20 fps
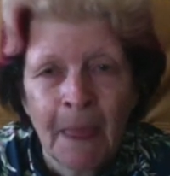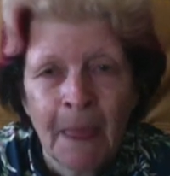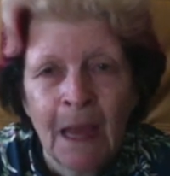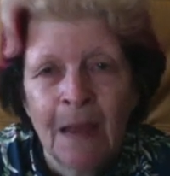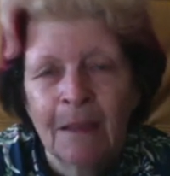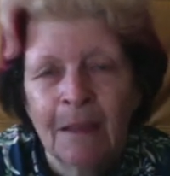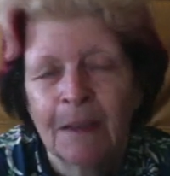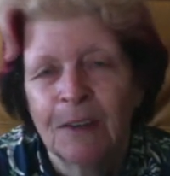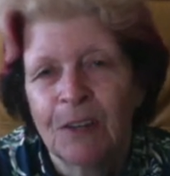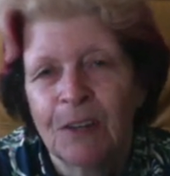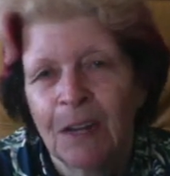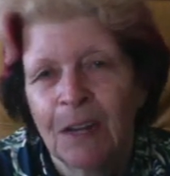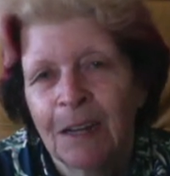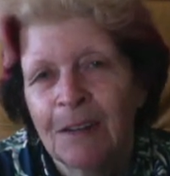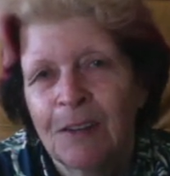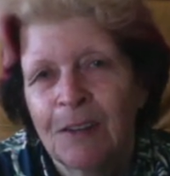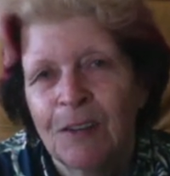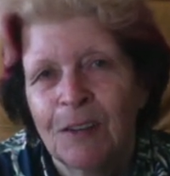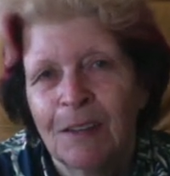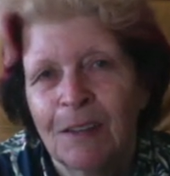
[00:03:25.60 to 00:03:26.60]
The
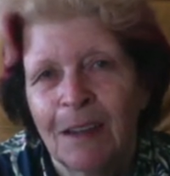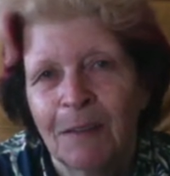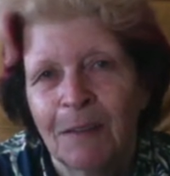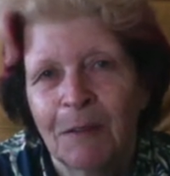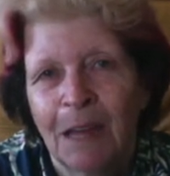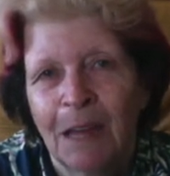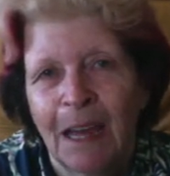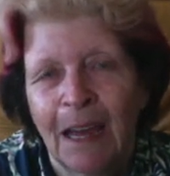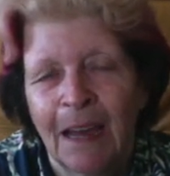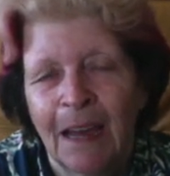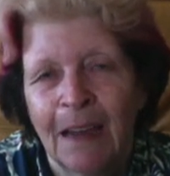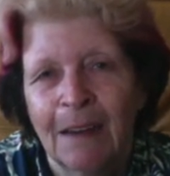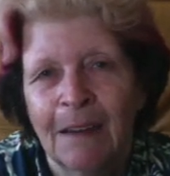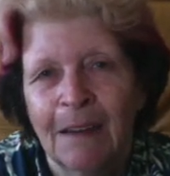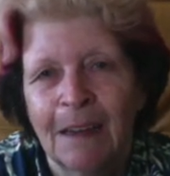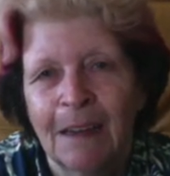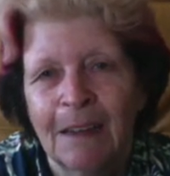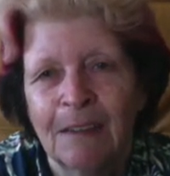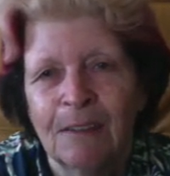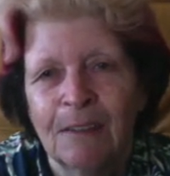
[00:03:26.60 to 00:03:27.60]
judge that we had
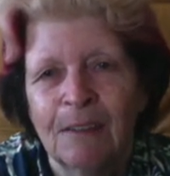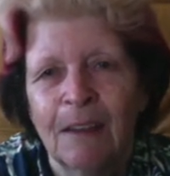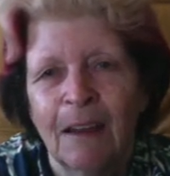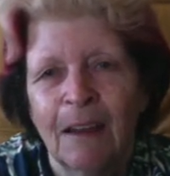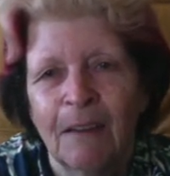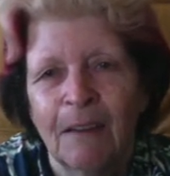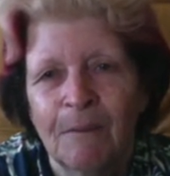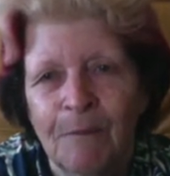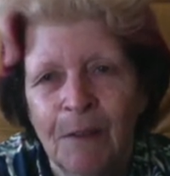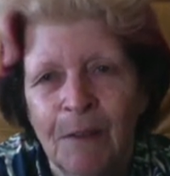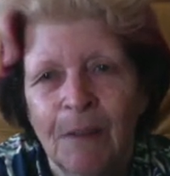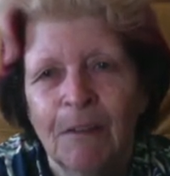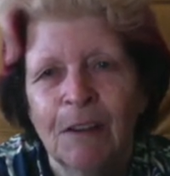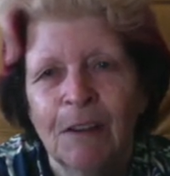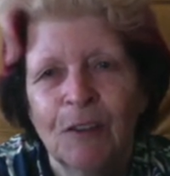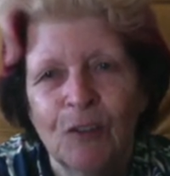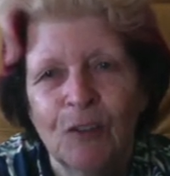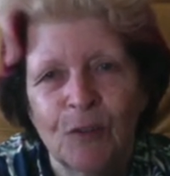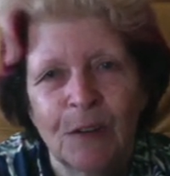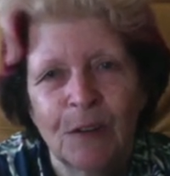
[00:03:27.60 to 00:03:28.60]
is a very
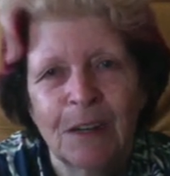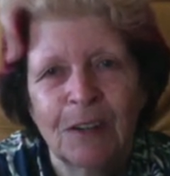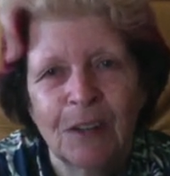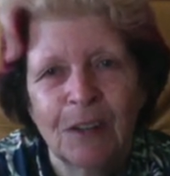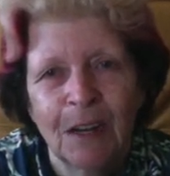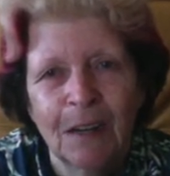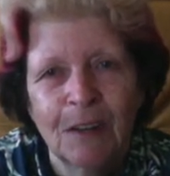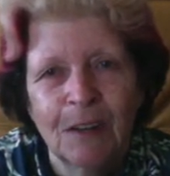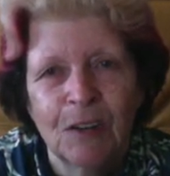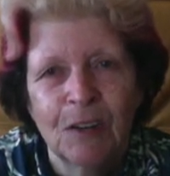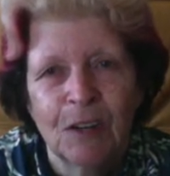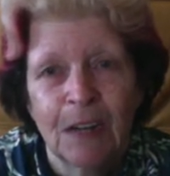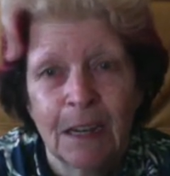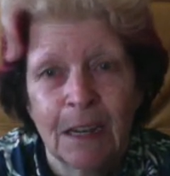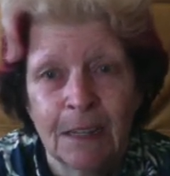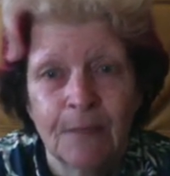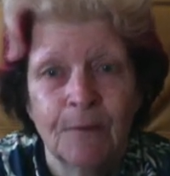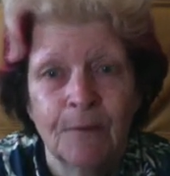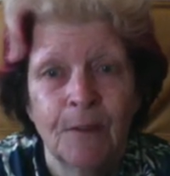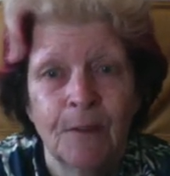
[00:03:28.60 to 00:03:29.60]
strict judge. She
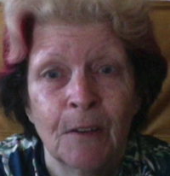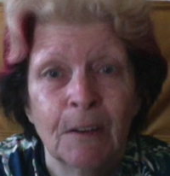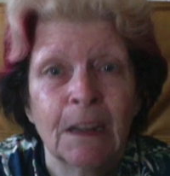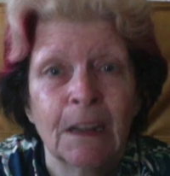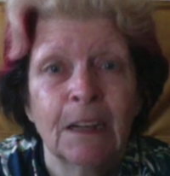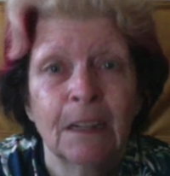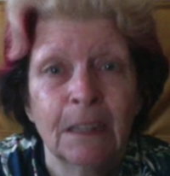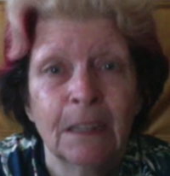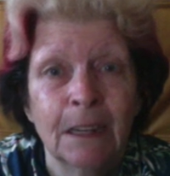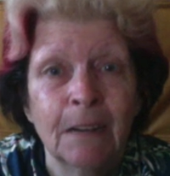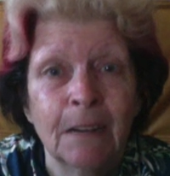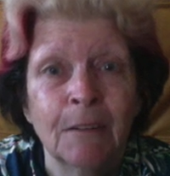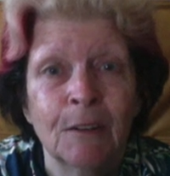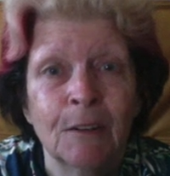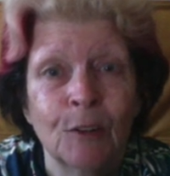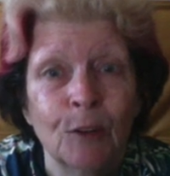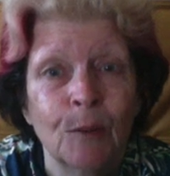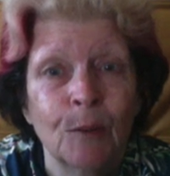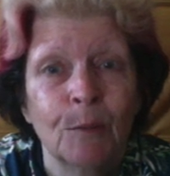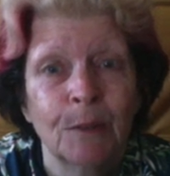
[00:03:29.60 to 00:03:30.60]
has a very clear
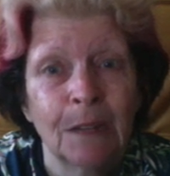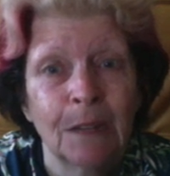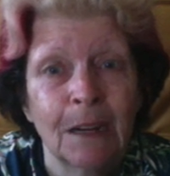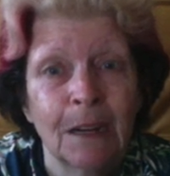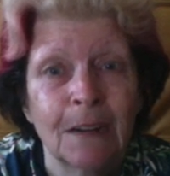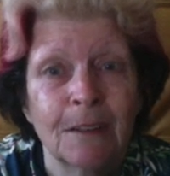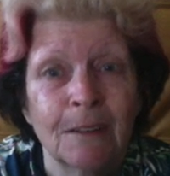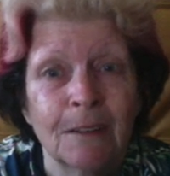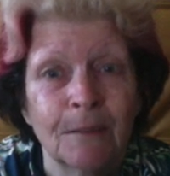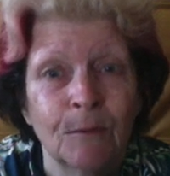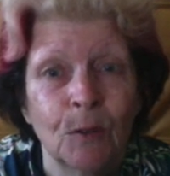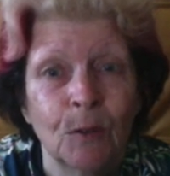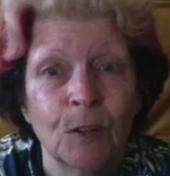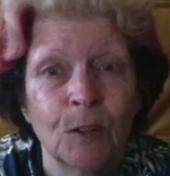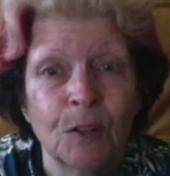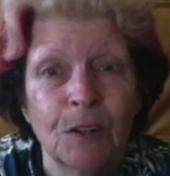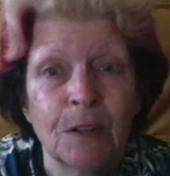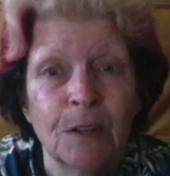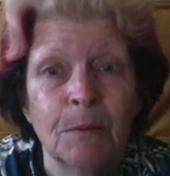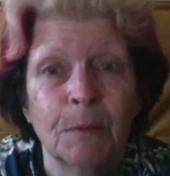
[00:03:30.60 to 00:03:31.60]
interpretation of what
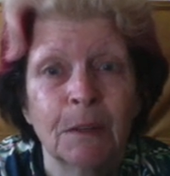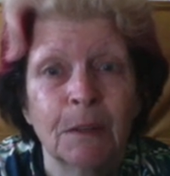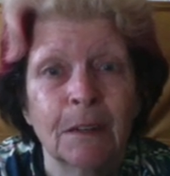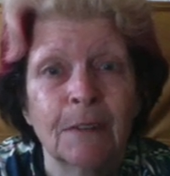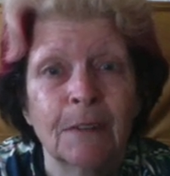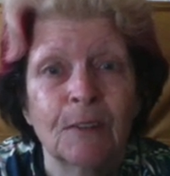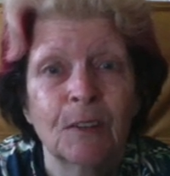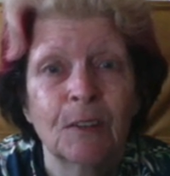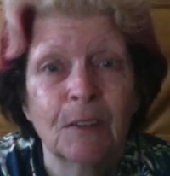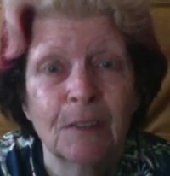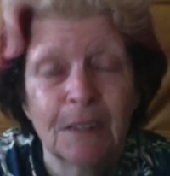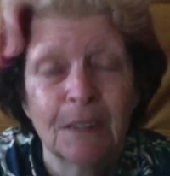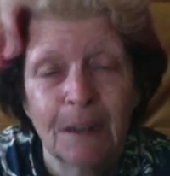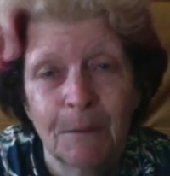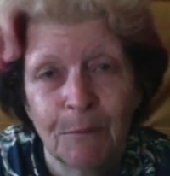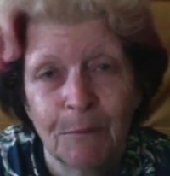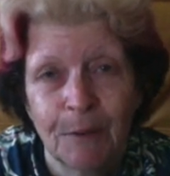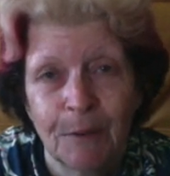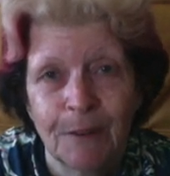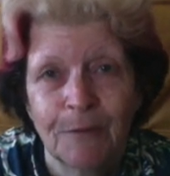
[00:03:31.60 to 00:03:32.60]
she believes
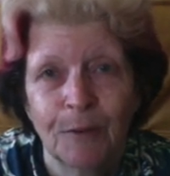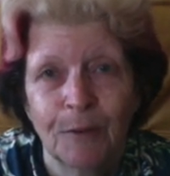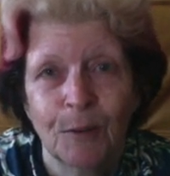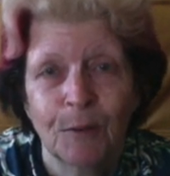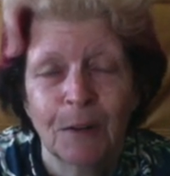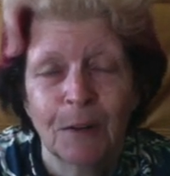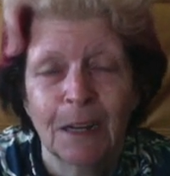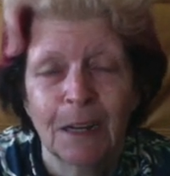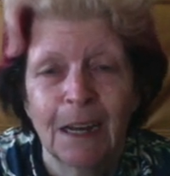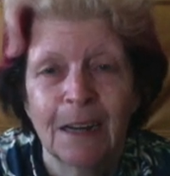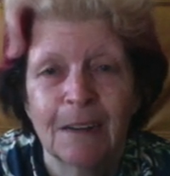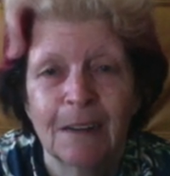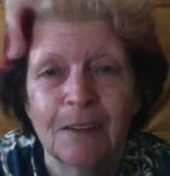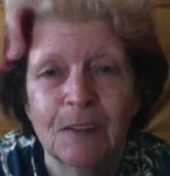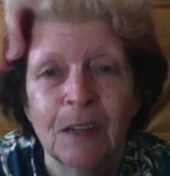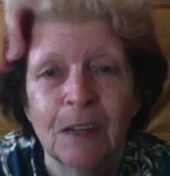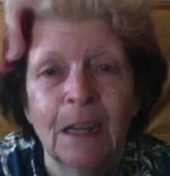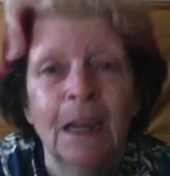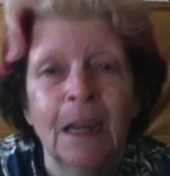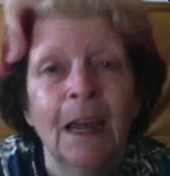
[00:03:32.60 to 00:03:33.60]
contemporary floral art
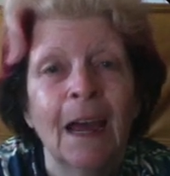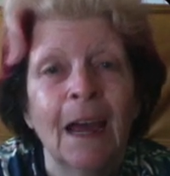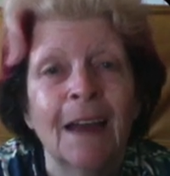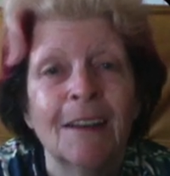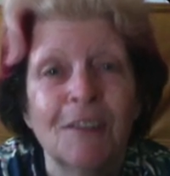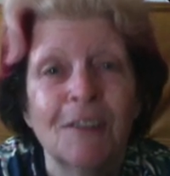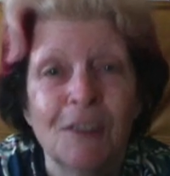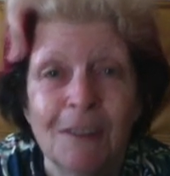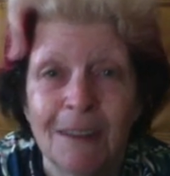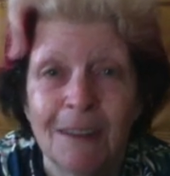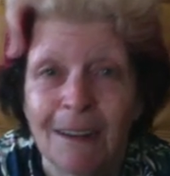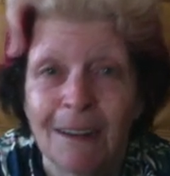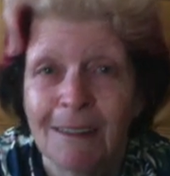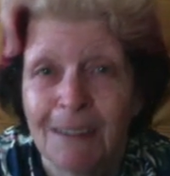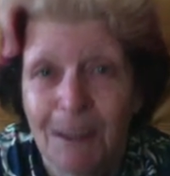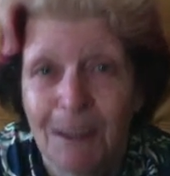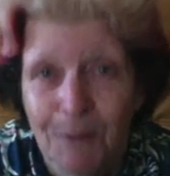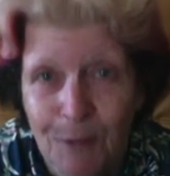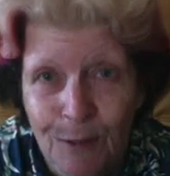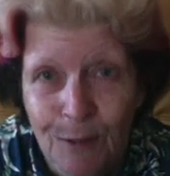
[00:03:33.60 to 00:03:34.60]
is, and she does
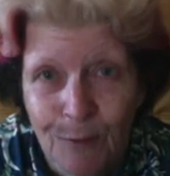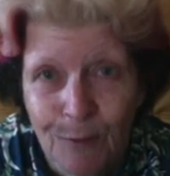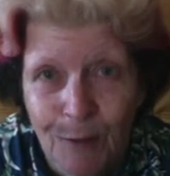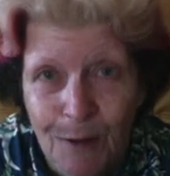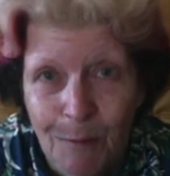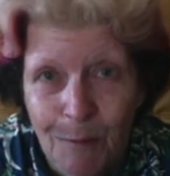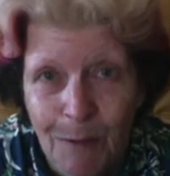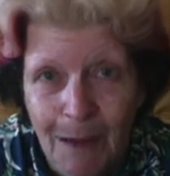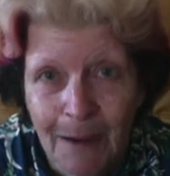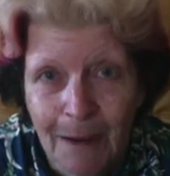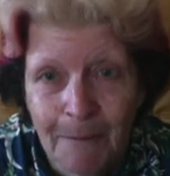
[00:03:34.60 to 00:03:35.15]
give us feedback.